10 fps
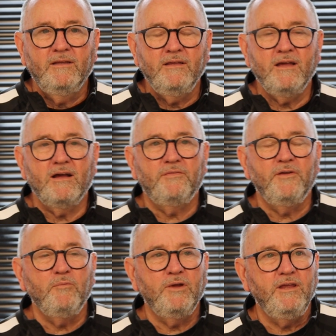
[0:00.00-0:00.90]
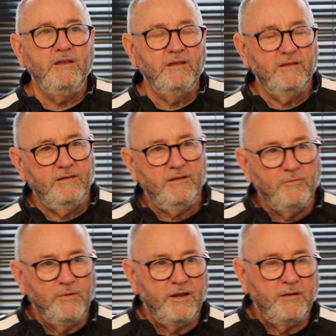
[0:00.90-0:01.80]
Yeah, I think we
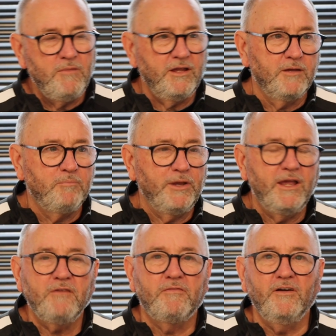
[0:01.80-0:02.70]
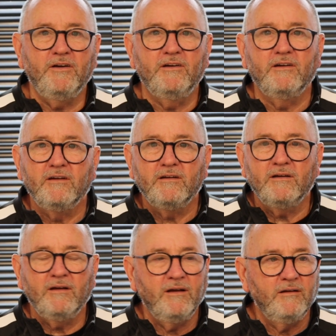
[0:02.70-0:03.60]
had to make a big effort
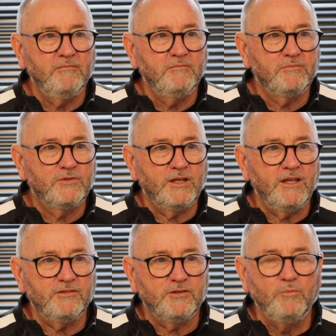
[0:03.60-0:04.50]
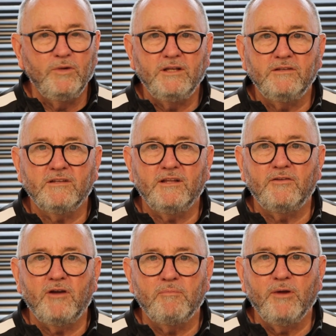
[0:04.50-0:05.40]
to get some wins
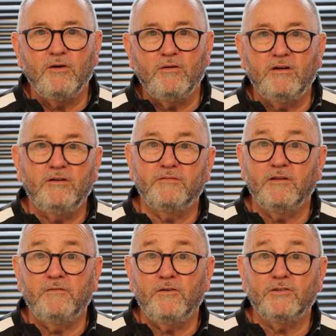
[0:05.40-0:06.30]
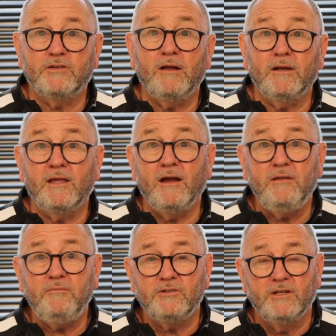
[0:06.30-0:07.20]
under our belt after the first couple of
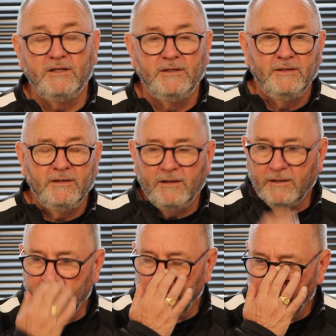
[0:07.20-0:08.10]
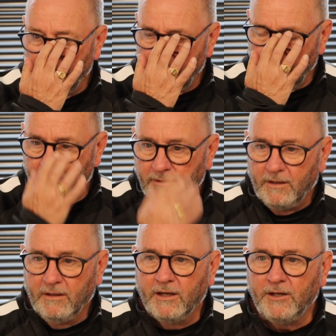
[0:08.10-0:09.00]
games, and
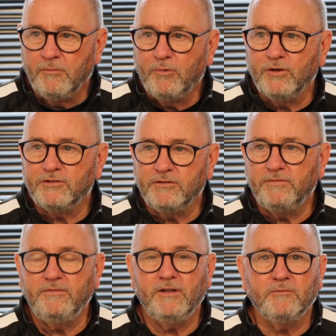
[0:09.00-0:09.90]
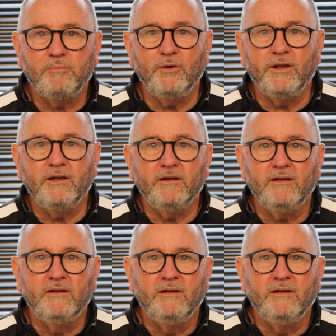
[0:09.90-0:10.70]
the boys have put in a